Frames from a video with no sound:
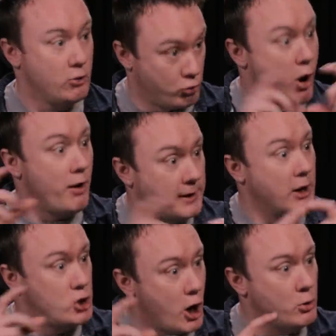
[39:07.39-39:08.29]
crafting
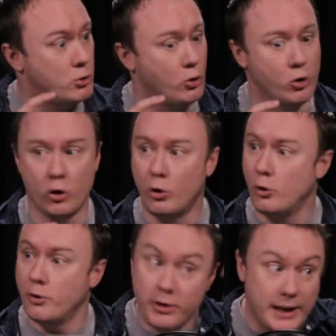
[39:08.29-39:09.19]
a joke
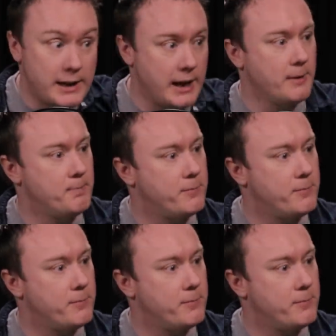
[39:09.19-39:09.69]
or thinking